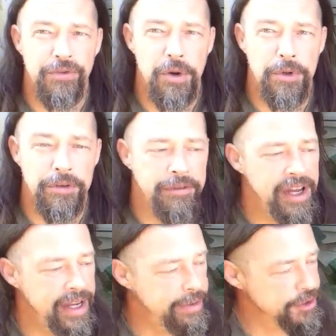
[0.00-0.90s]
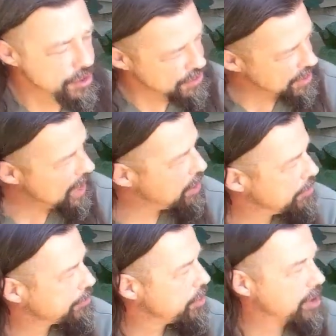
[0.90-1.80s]
from your vey. So you sit down in
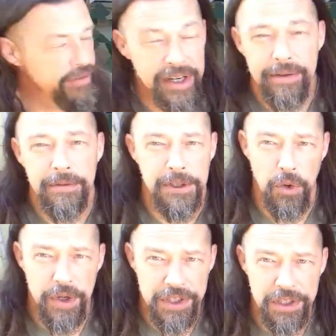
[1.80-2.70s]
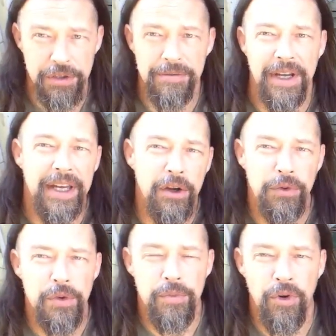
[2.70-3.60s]
front of it, go into your vey, go
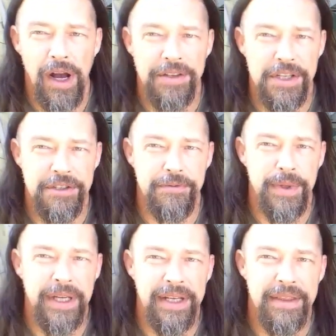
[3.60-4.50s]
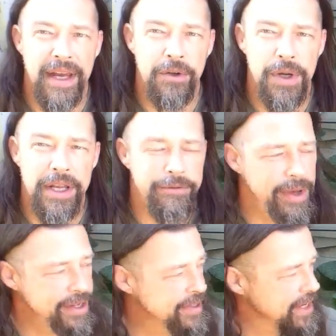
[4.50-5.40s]
through the process of beginning that creative
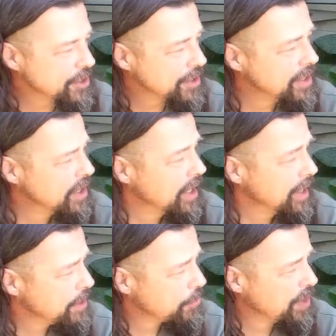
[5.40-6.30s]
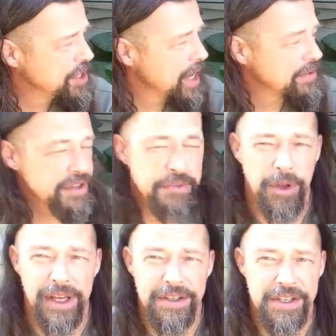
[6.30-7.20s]
meditation, and then reach out to this
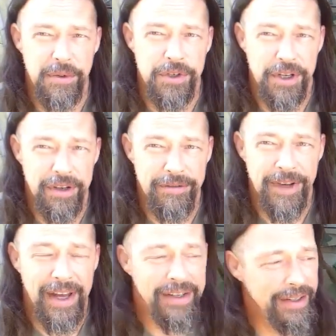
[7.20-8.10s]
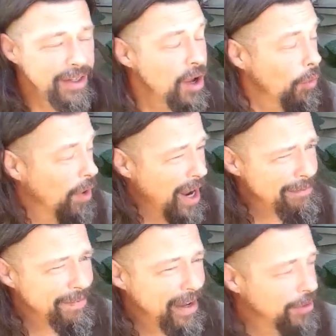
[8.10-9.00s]
plant and see what you're going to find. What I
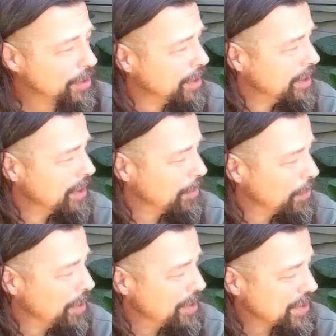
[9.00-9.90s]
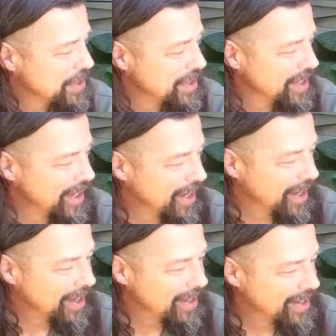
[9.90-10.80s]
found was
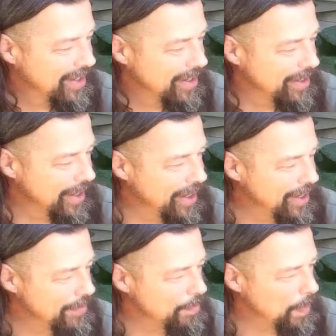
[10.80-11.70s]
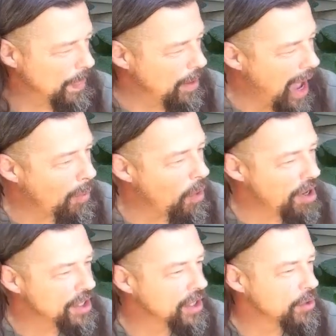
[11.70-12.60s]
I
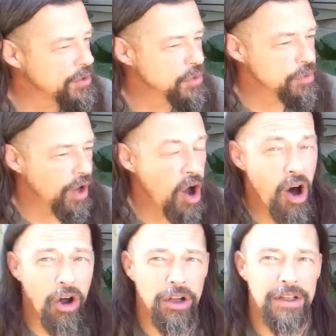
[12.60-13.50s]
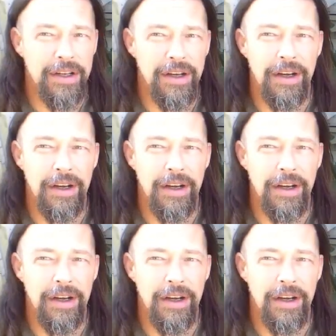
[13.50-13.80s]
wanted to go to the hall